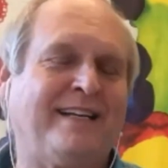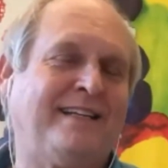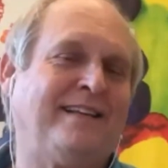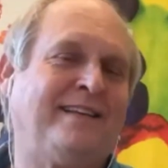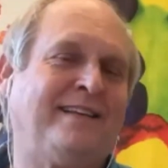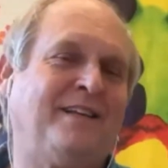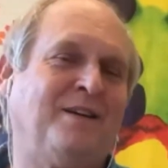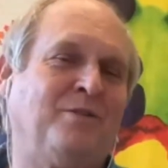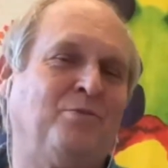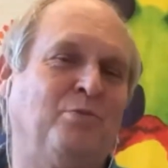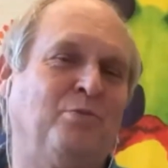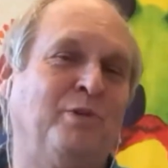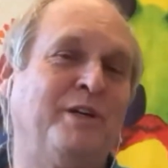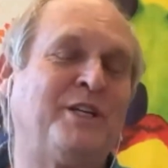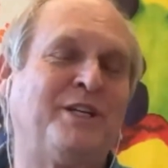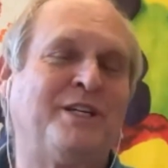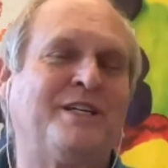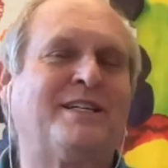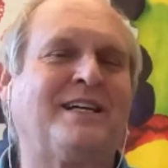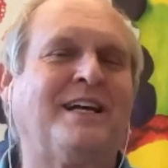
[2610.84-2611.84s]
that the
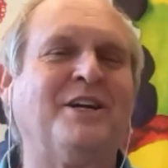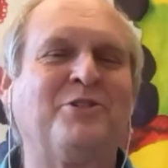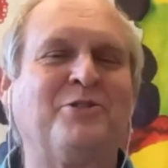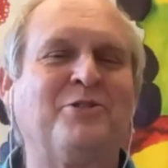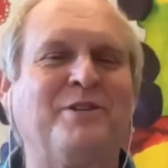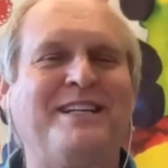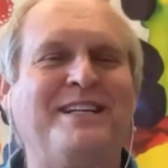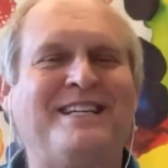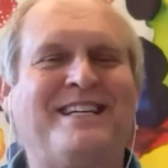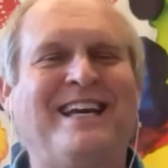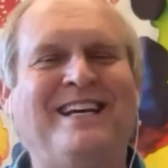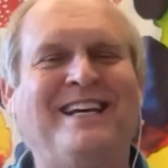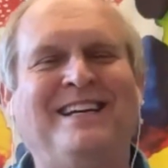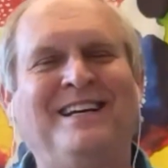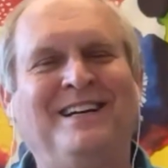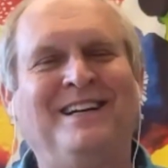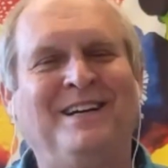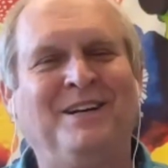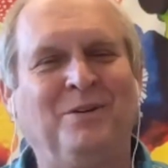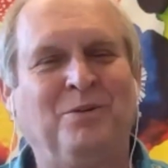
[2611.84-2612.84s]
richest countries
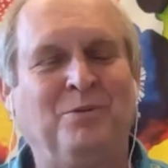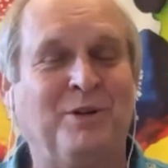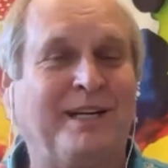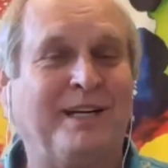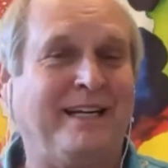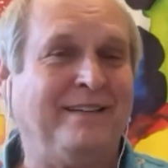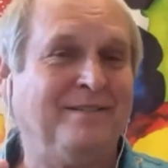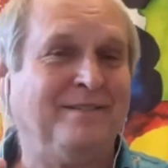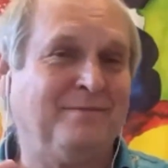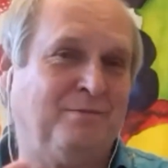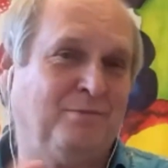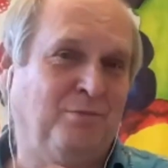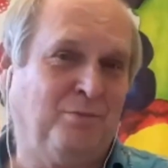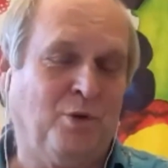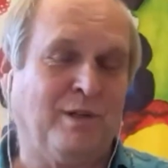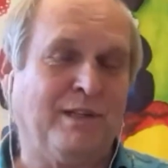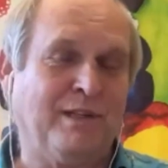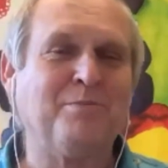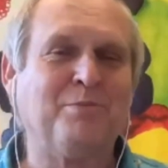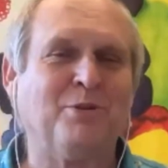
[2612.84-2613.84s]
were
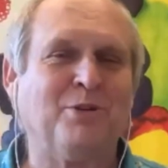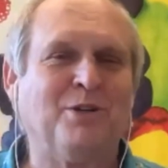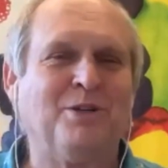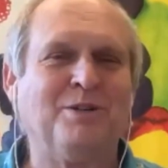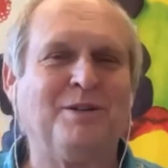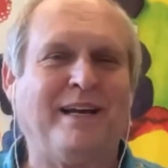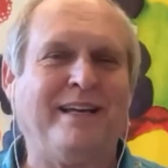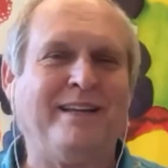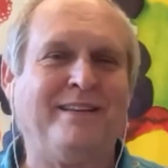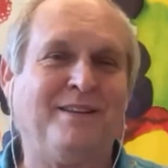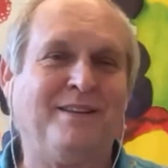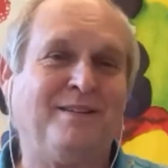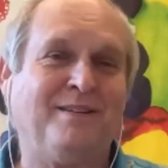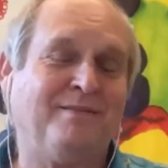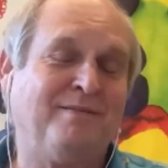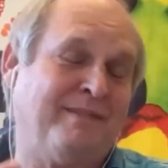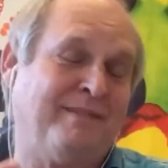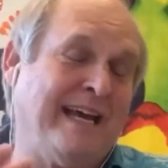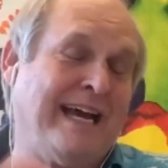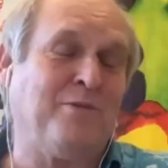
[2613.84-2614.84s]
liberal,
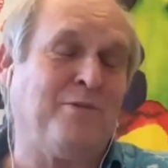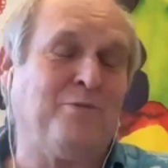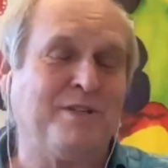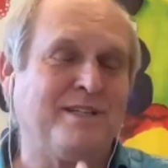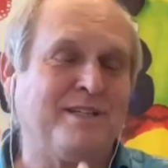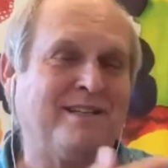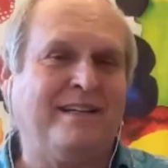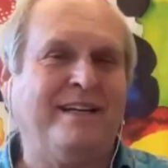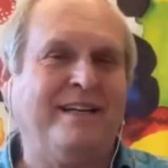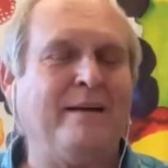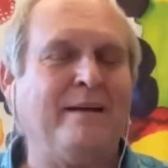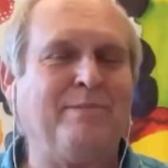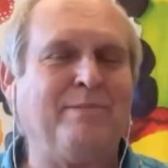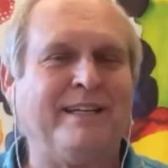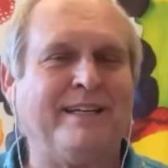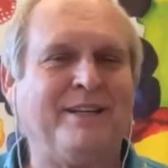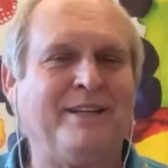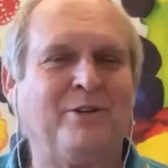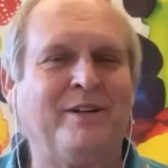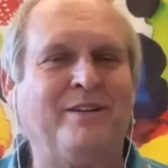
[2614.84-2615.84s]
and that was
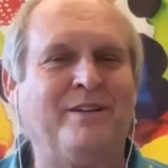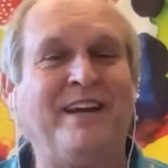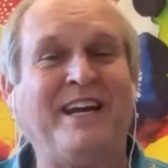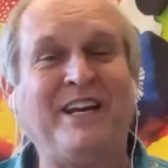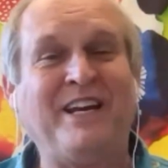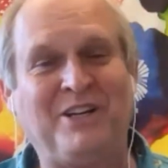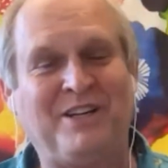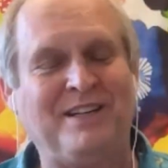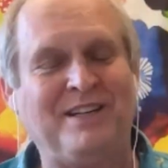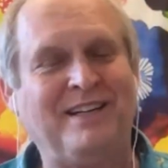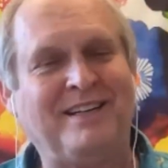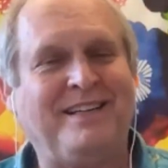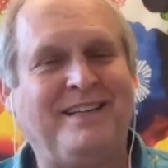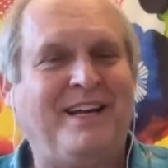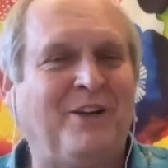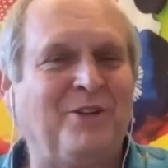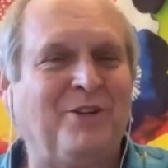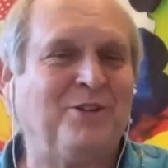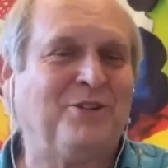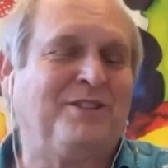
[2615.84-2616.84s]
enabling their innovation, and
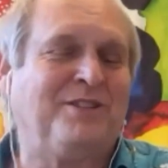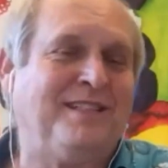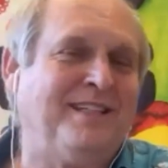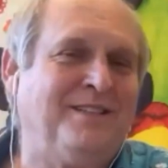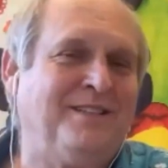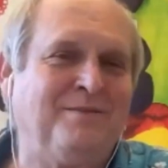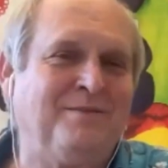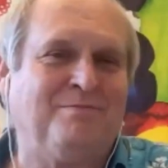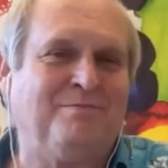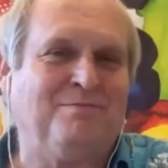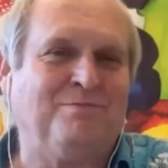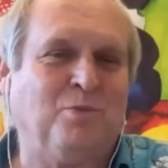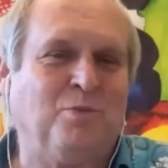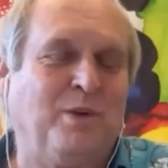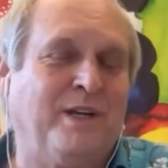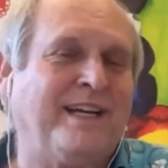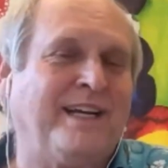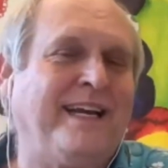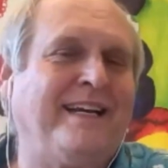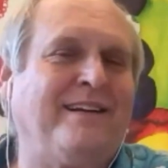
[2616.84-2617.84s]
the others didn't
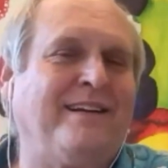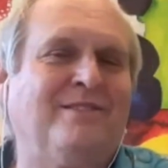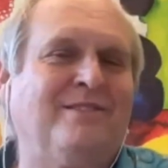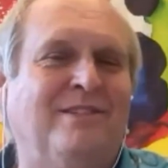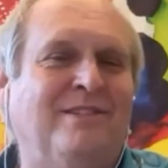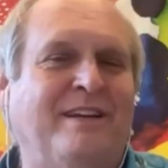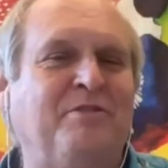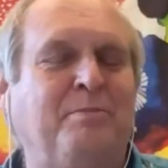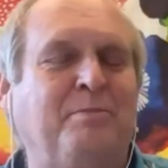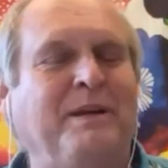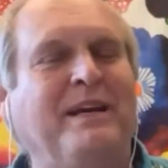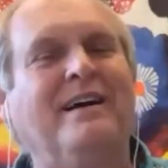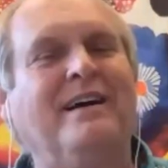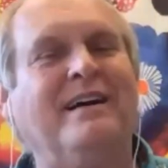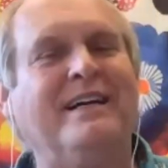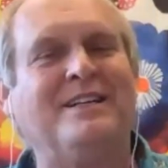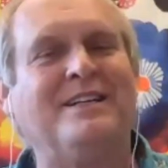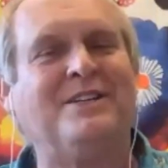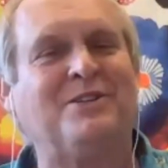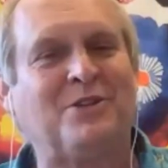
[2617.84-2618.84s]
want to get left
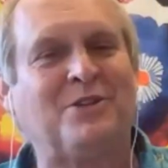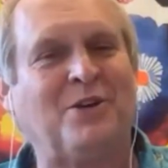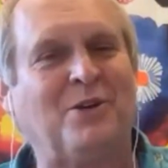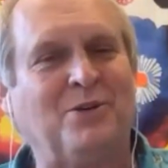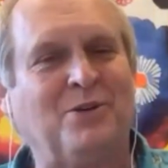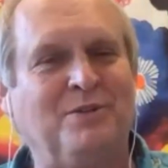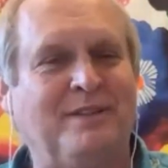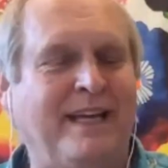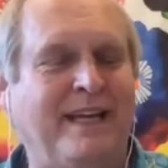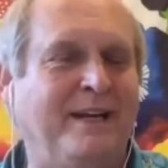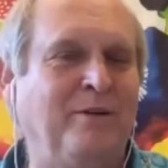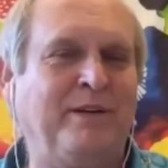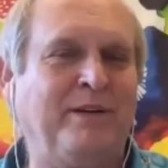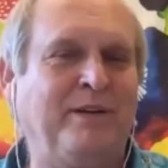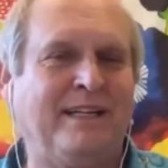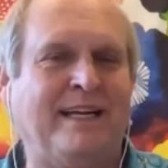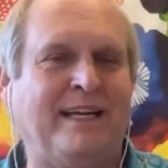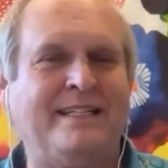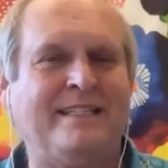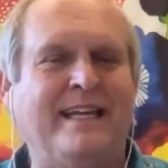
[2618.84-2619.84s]
behind. And so they
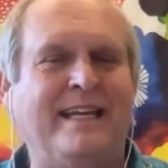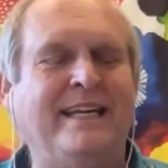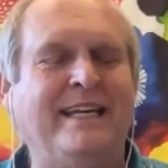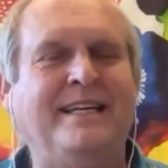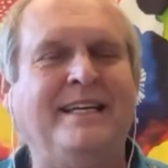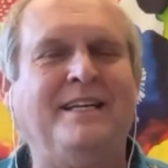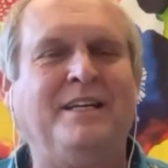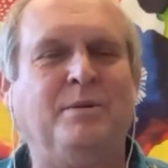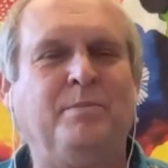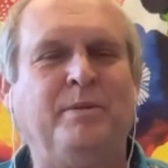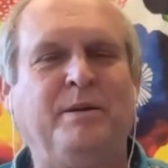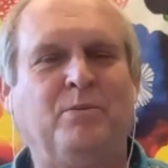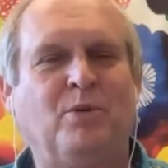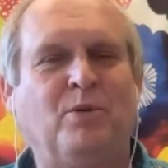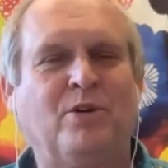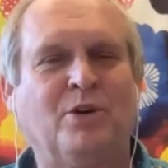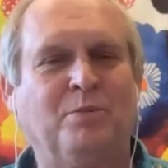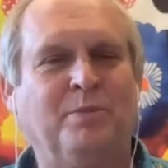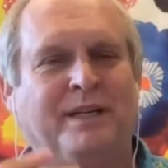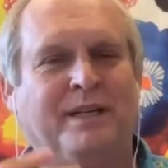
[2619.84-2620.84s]
realized they needed to be
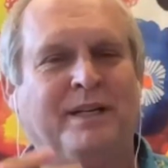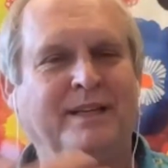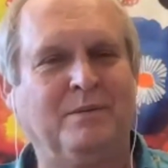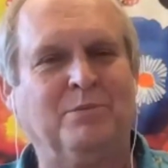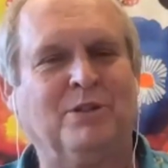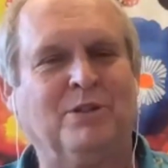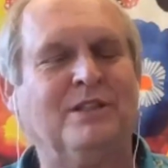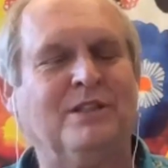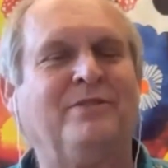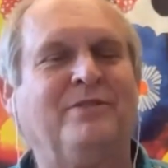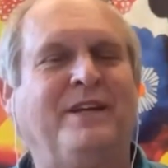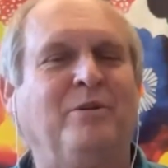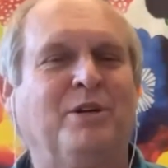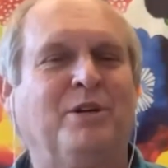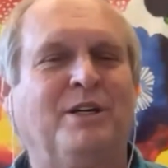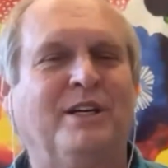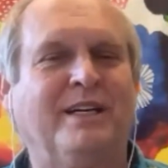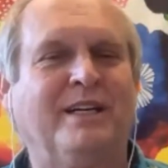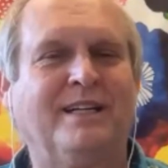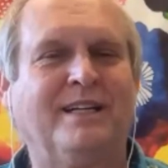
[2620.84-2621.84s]
more open and liberal if they
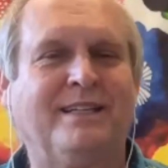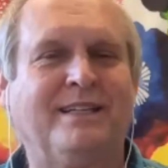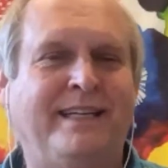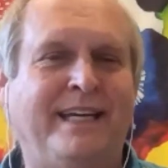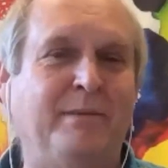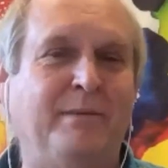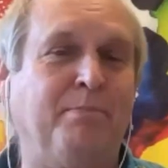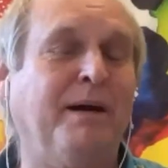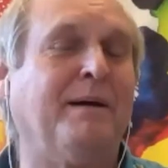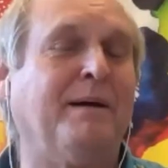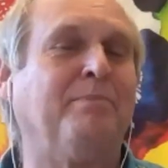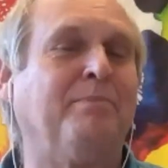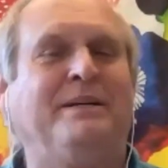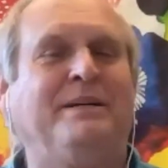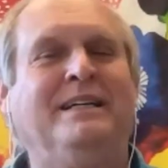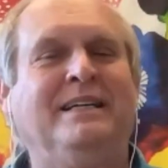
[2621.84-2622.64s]
were going to keep up